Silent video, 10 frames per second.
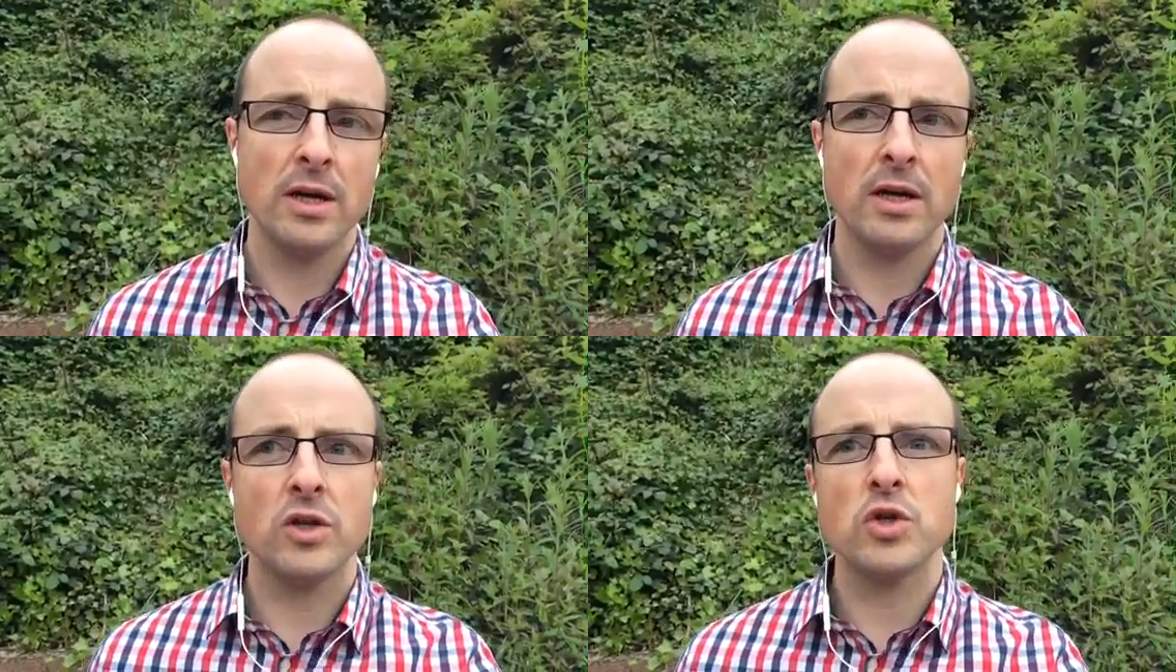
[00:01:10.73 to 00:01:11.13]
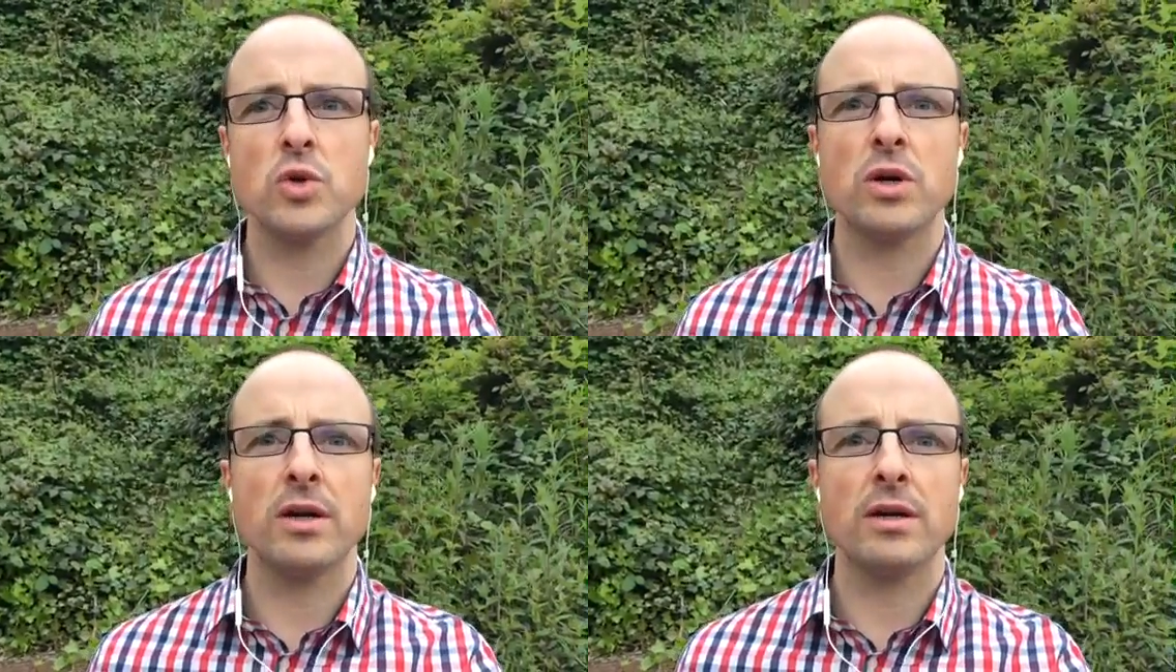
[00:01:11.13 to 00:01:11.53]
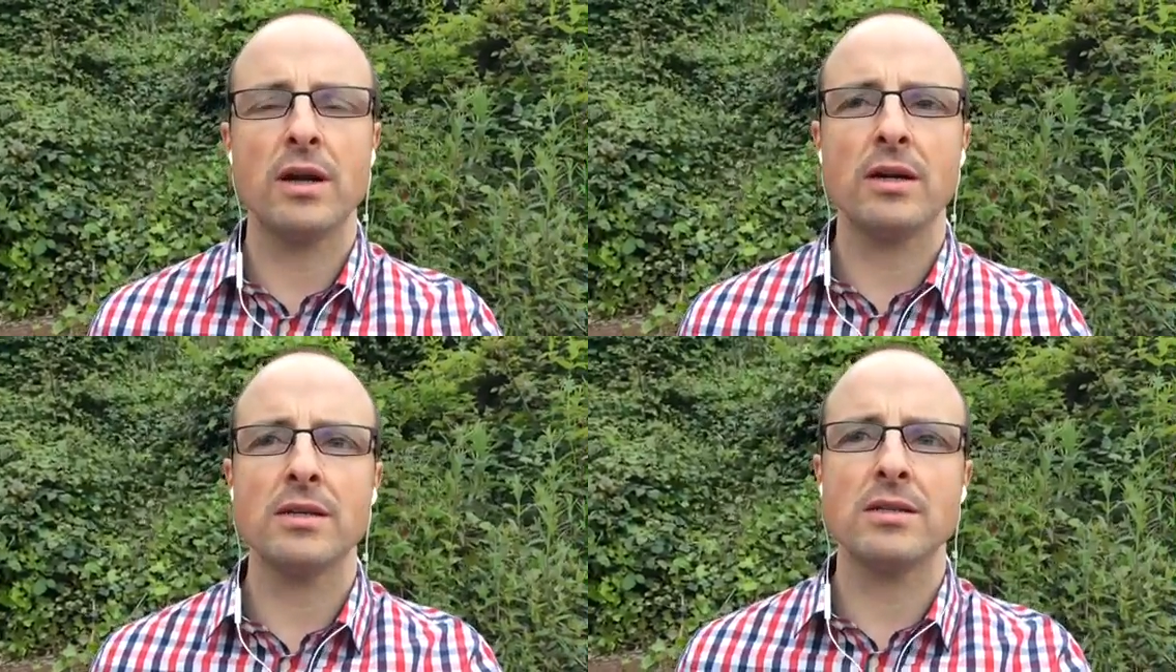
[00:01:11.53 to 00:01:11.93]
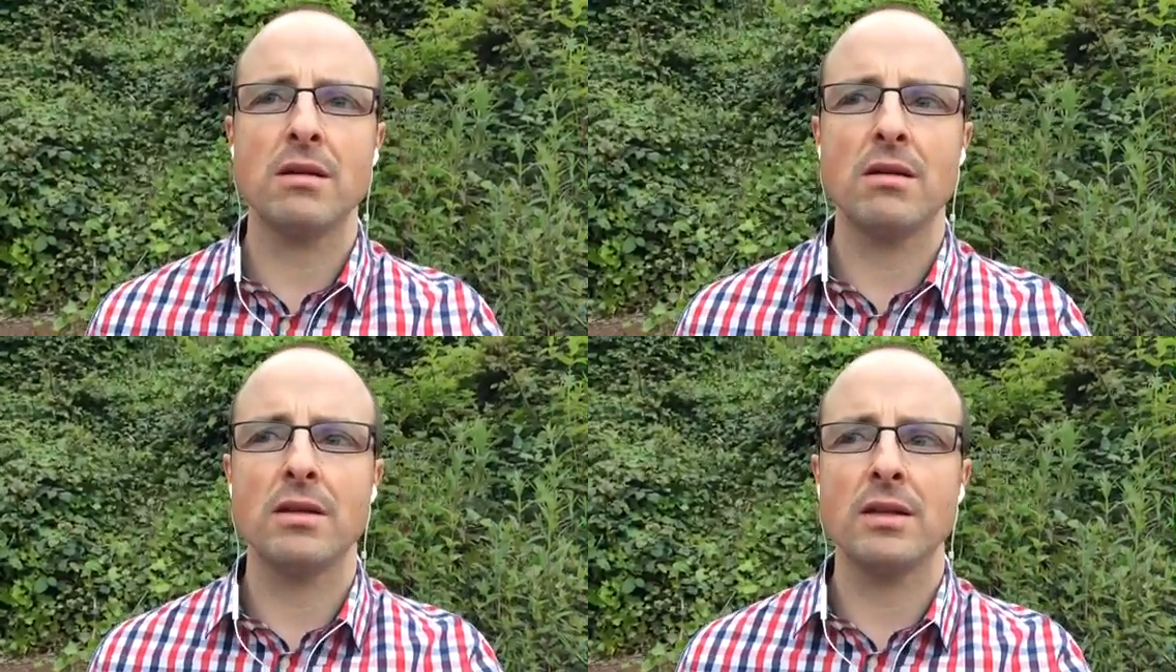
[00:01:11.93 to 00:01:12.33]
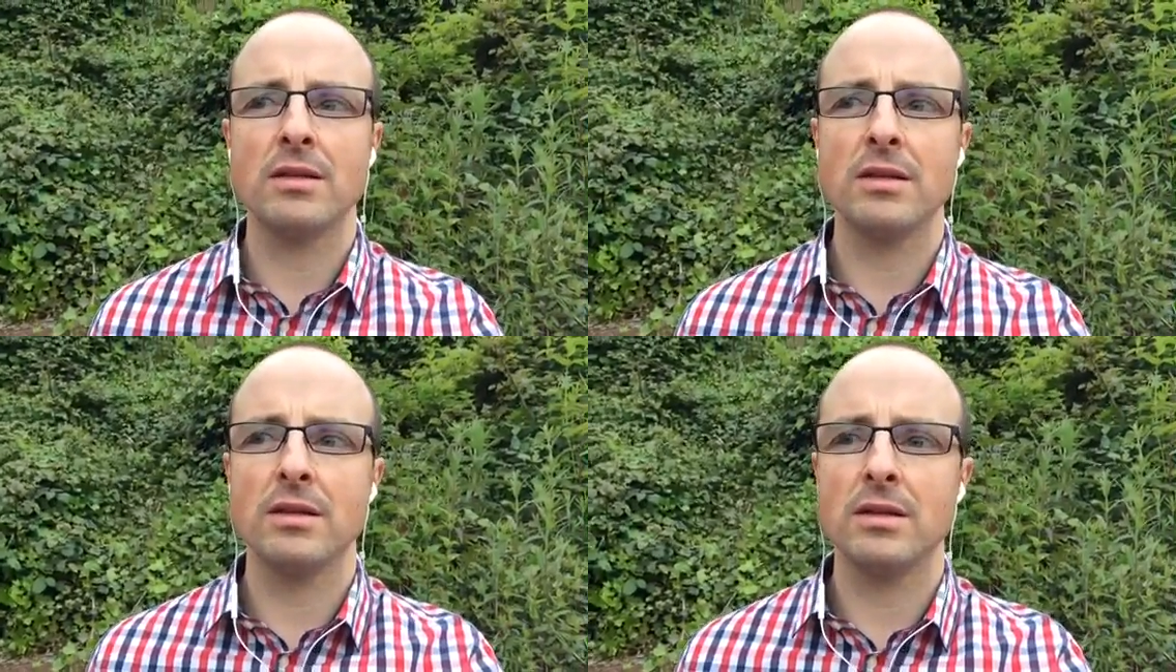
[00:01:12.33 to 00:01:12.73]
ensure not necessarily that
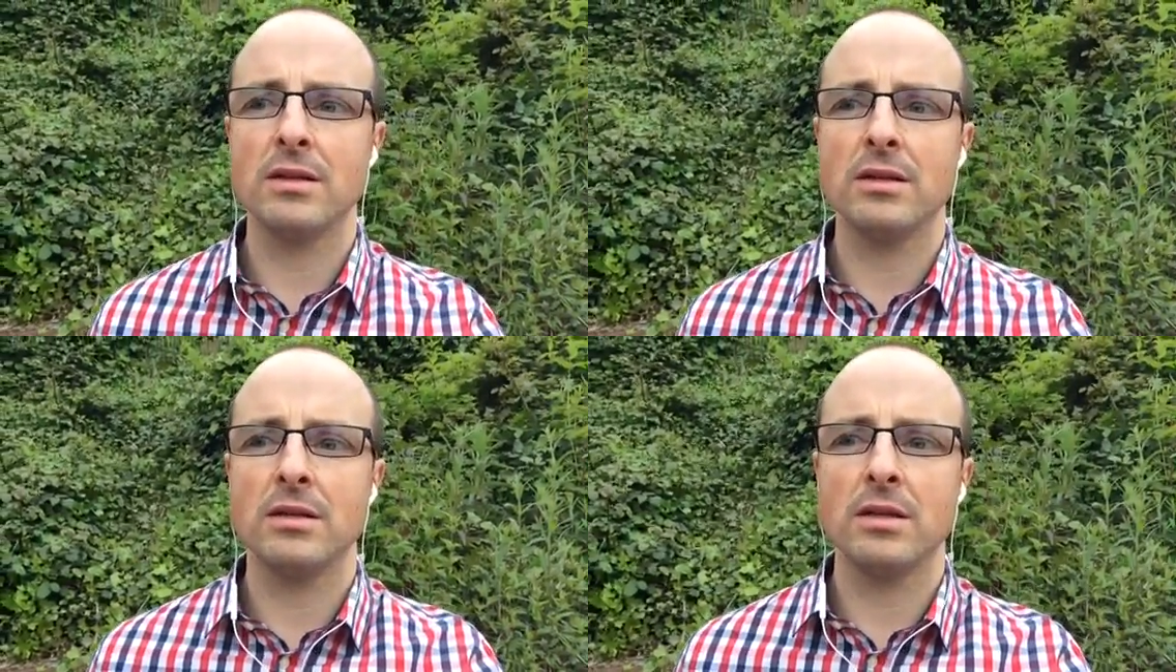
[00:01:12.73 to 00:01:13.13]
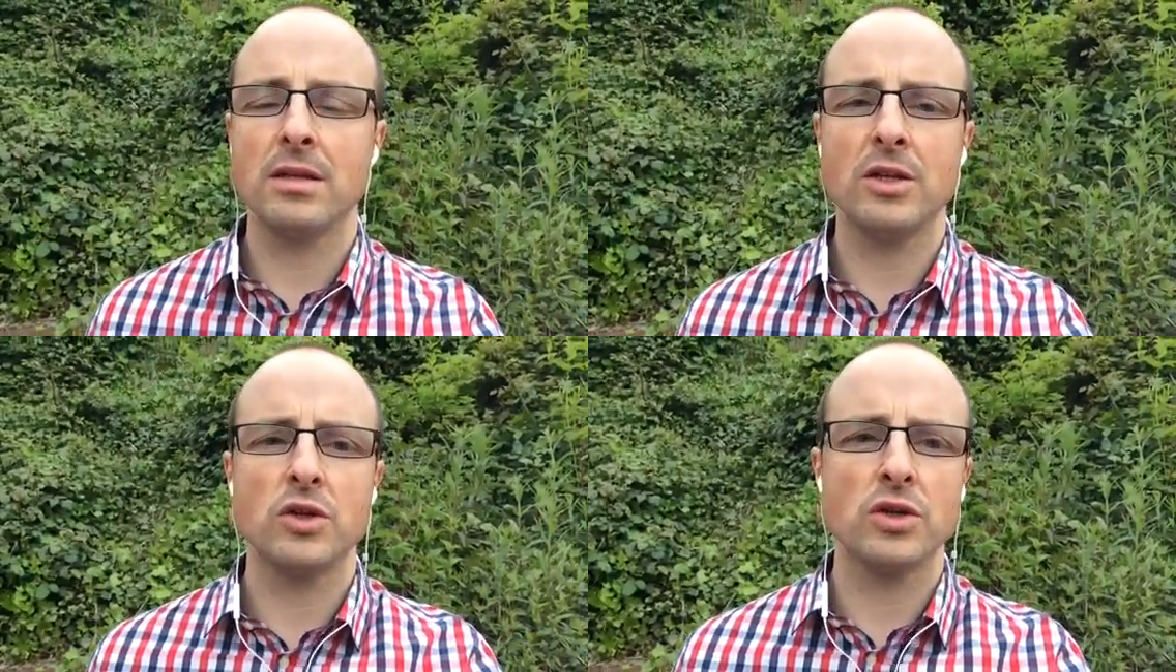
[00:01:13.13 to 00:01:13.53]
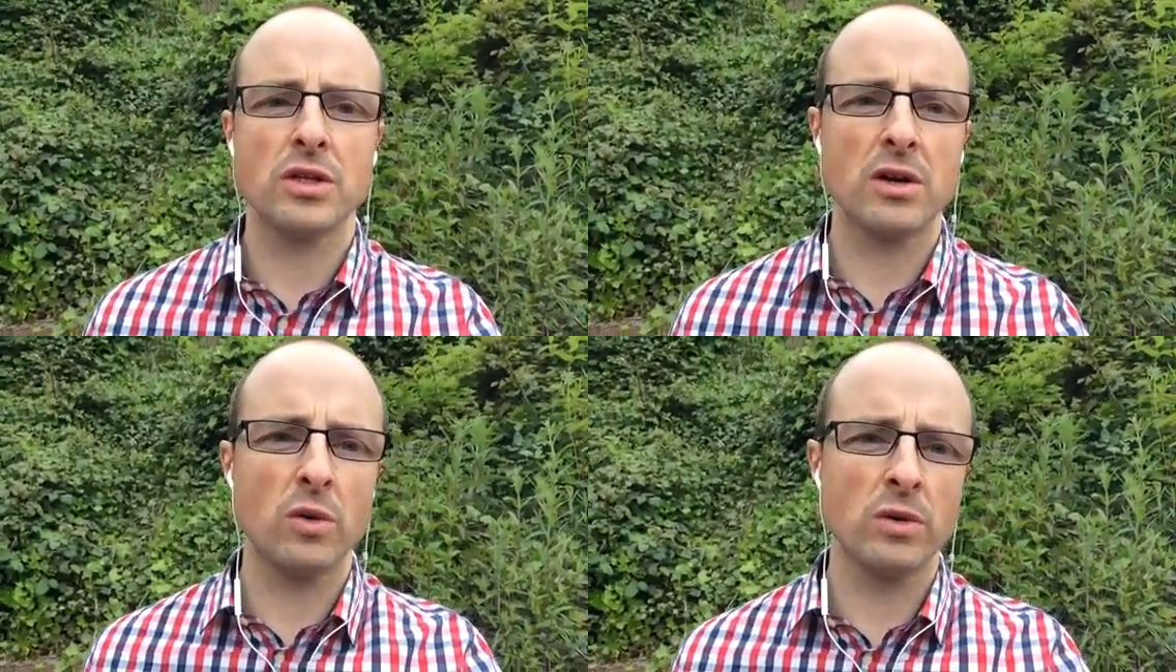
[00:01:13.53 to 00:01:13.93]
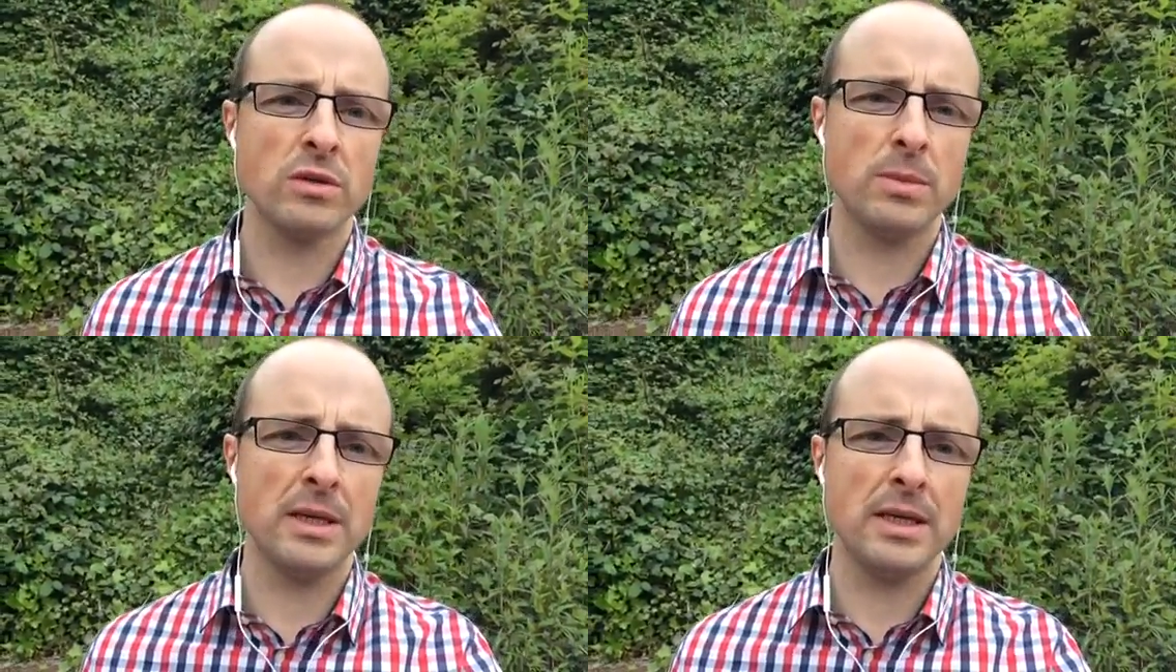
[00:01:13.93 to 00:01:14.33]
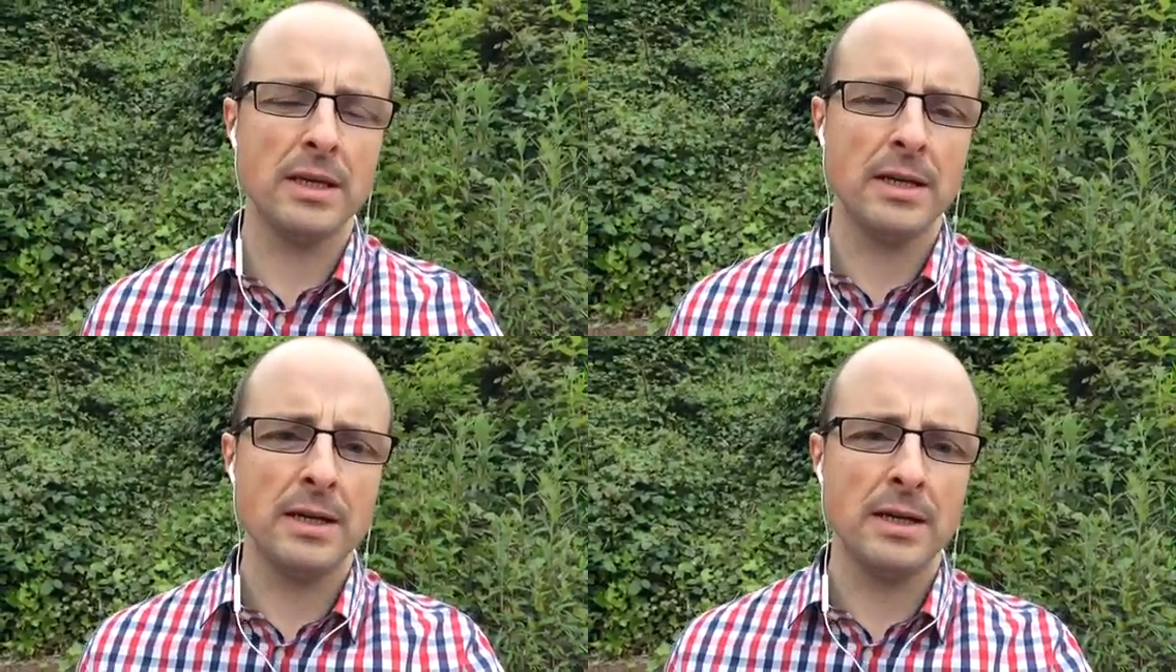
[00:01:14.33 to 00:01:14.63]
the teachers are going to be